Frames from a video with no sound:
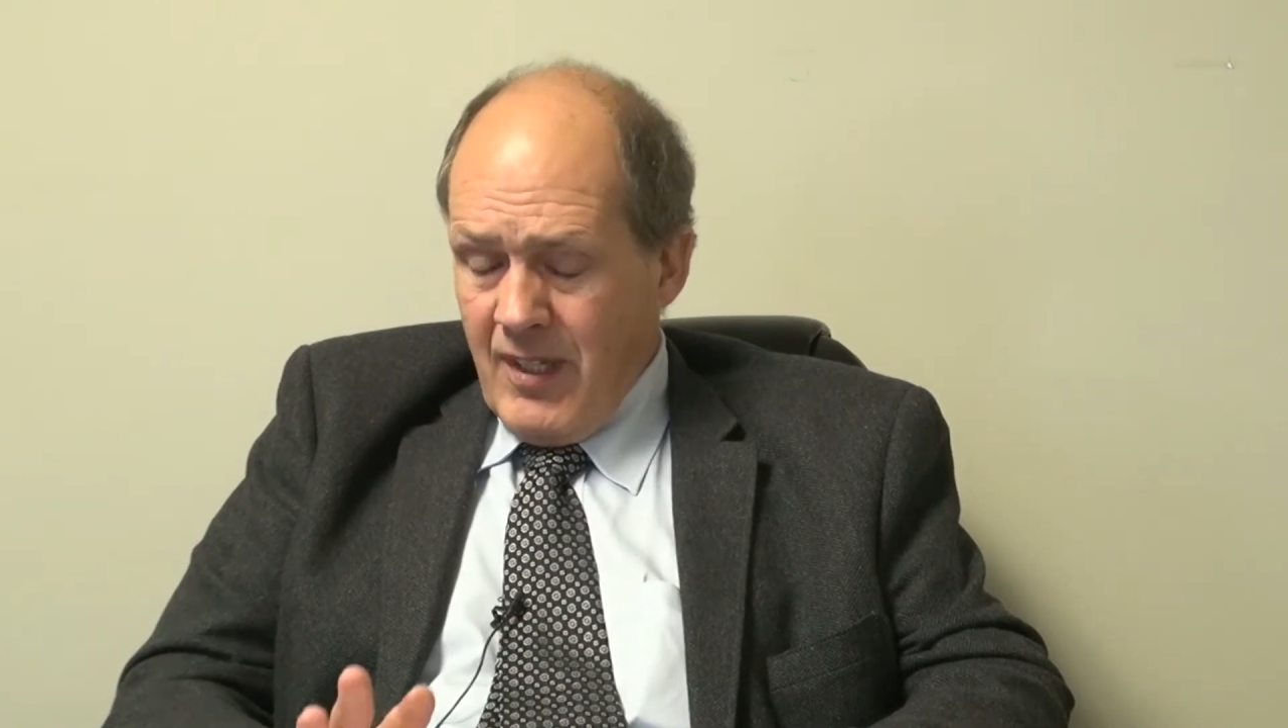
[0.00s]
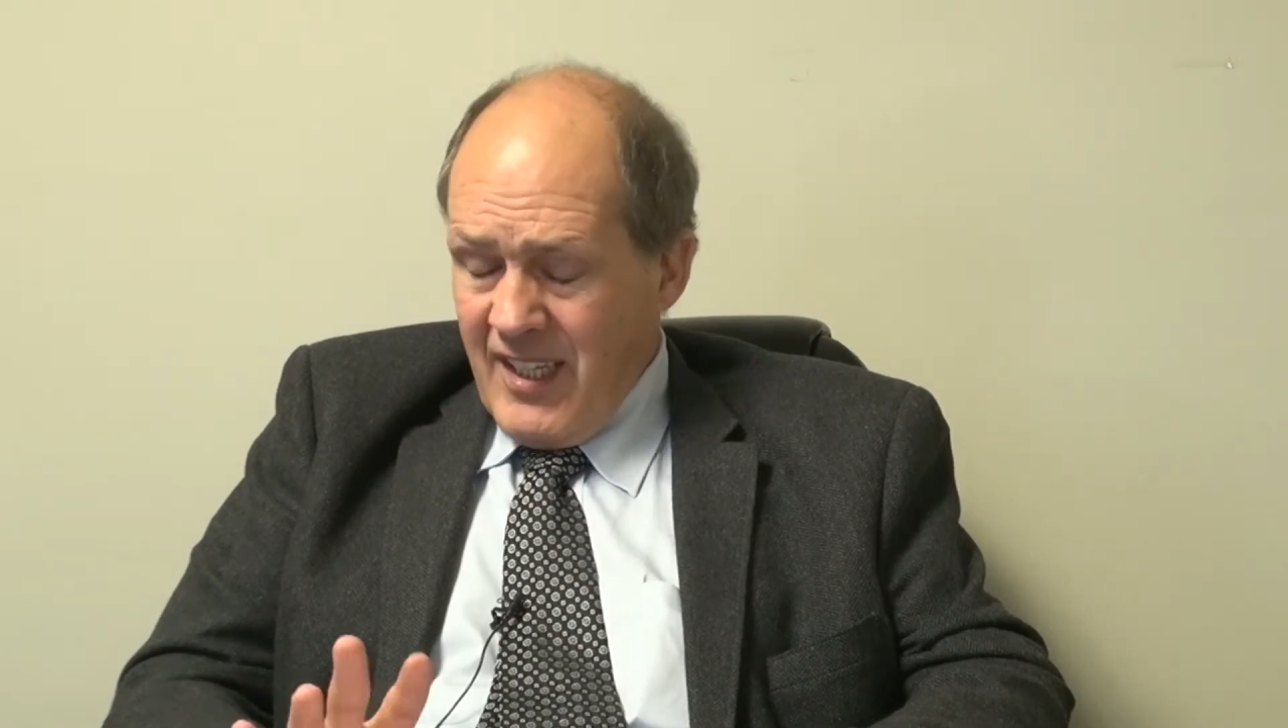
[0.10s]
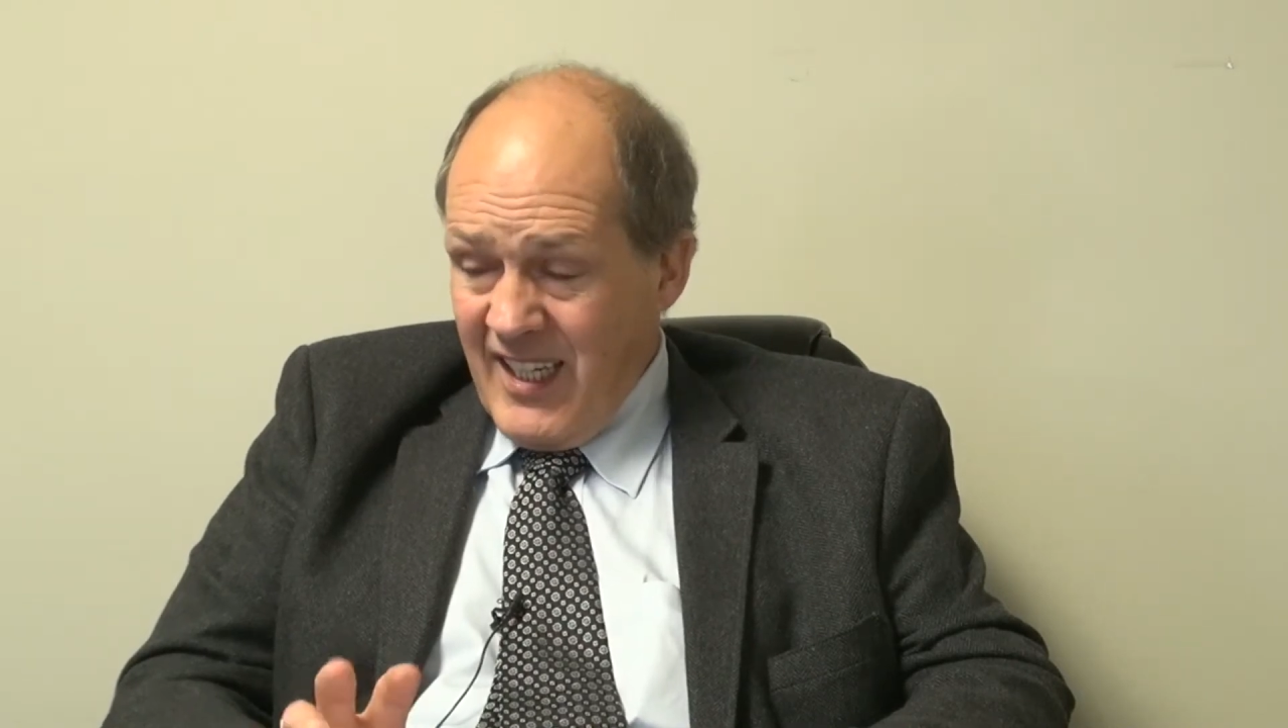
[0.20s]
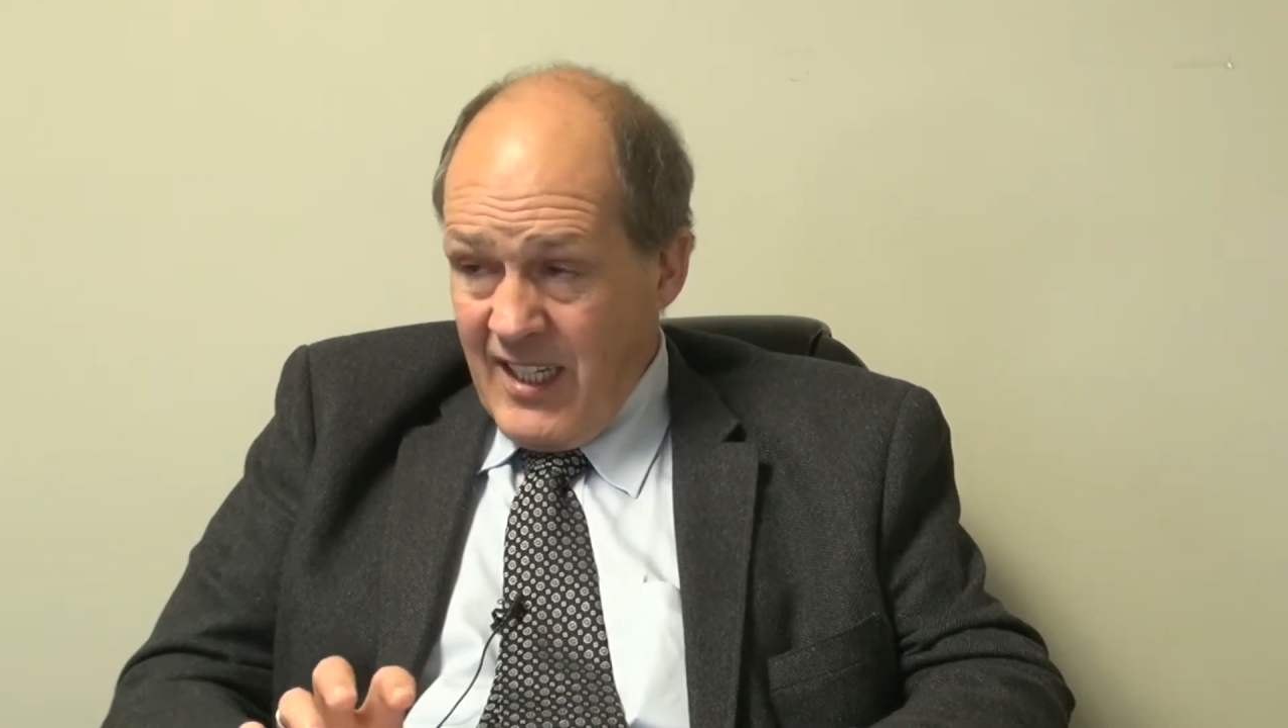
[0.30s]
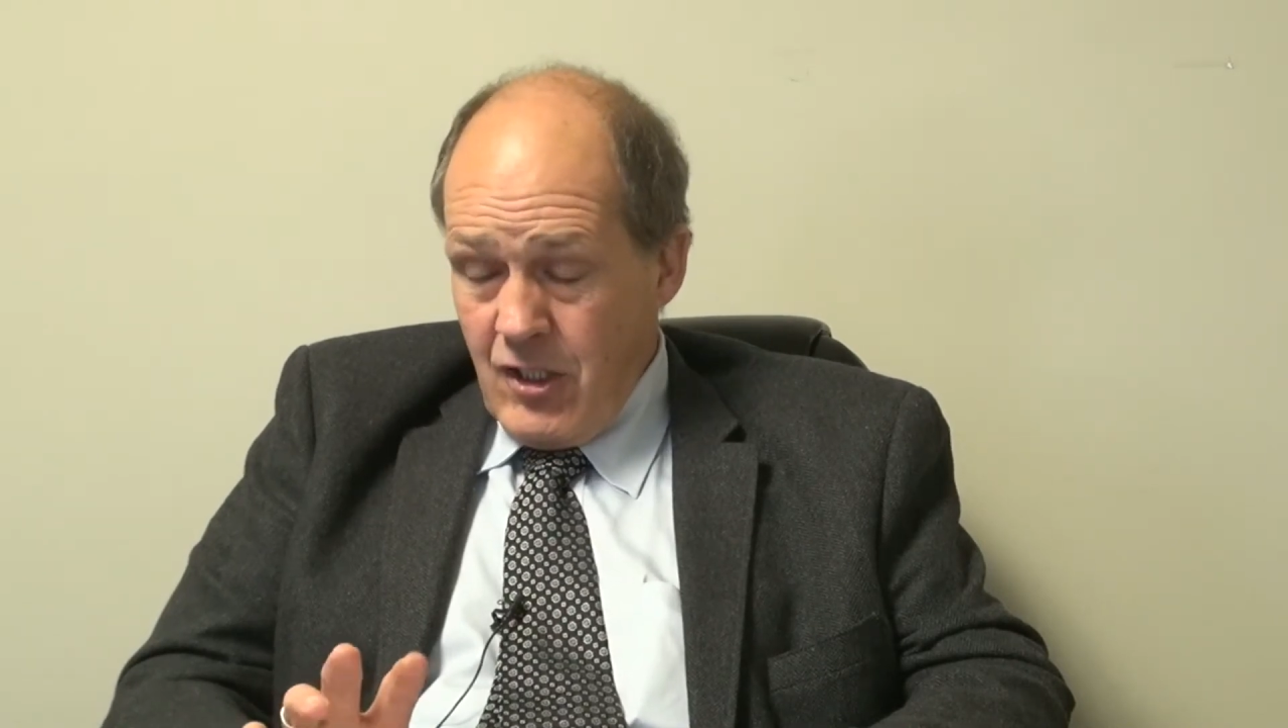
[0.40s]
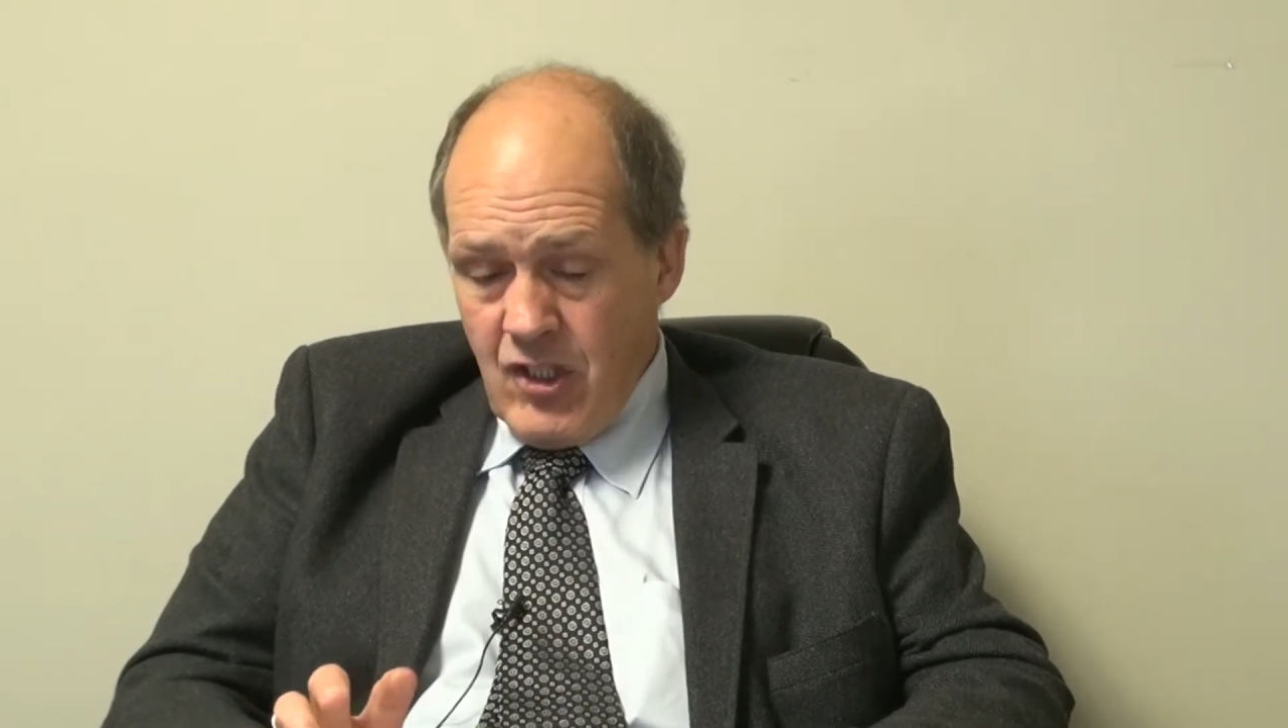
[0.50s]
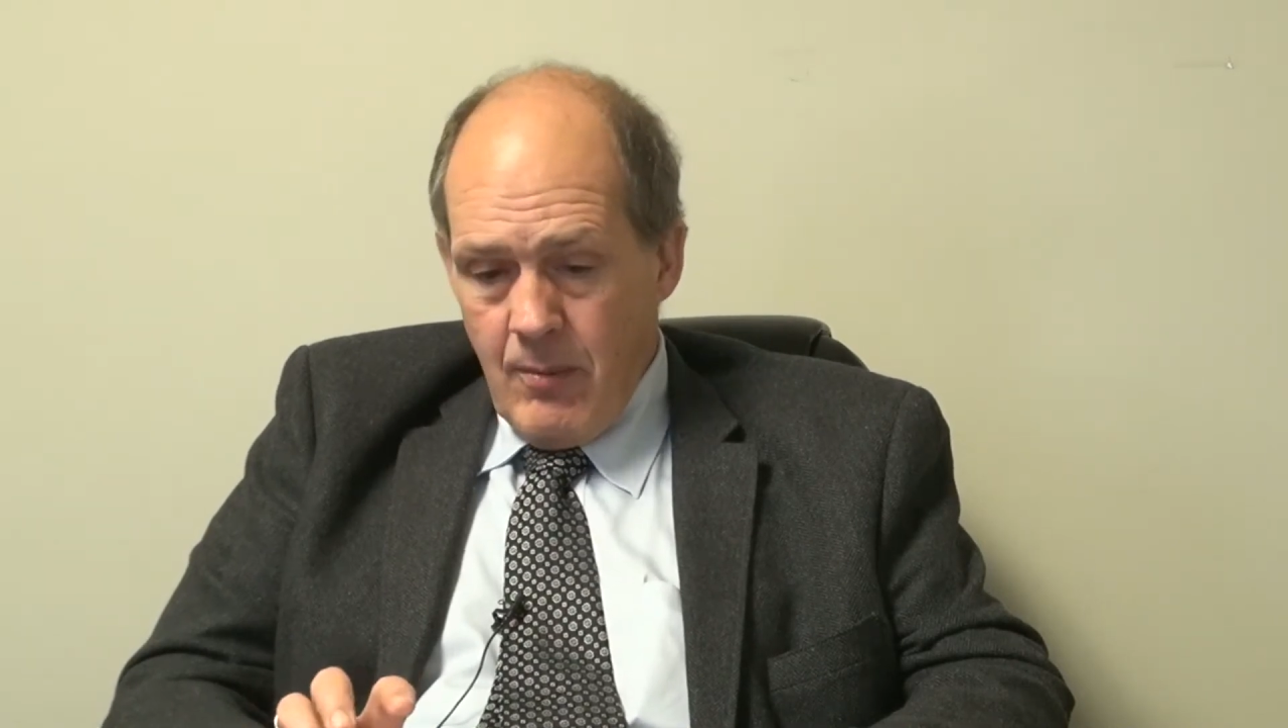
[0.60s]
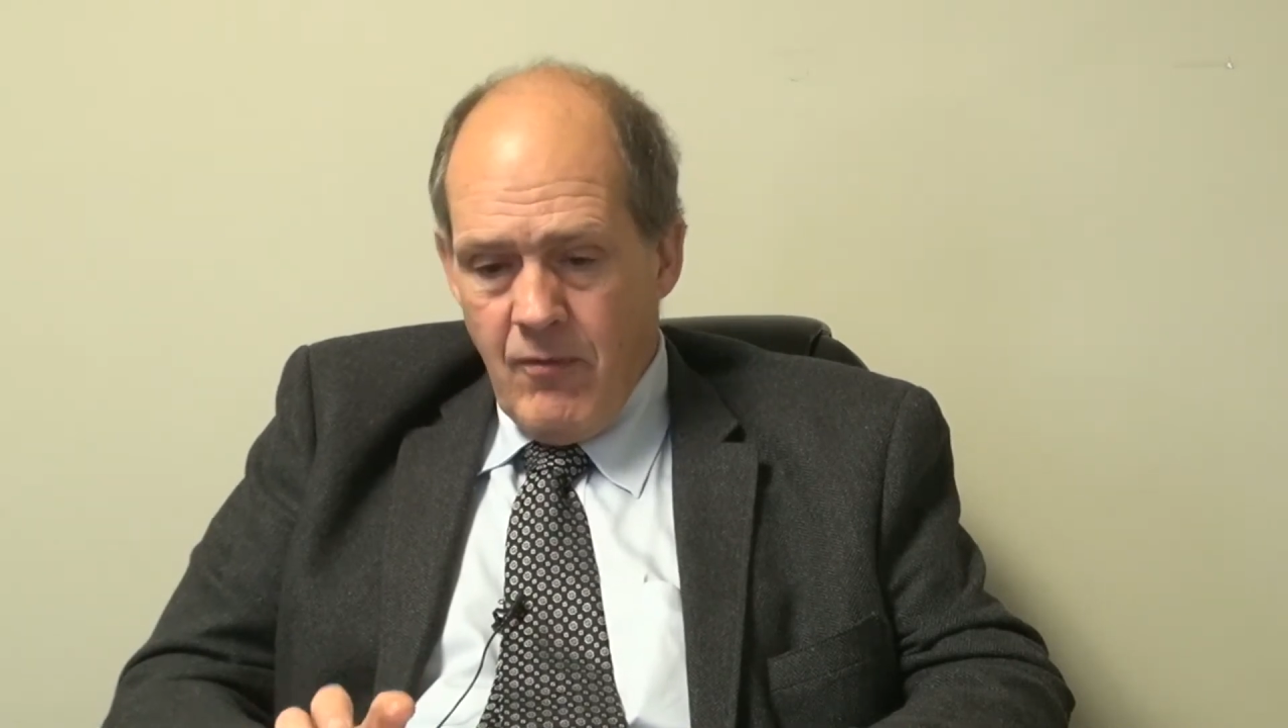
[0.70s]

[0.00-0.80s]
kinship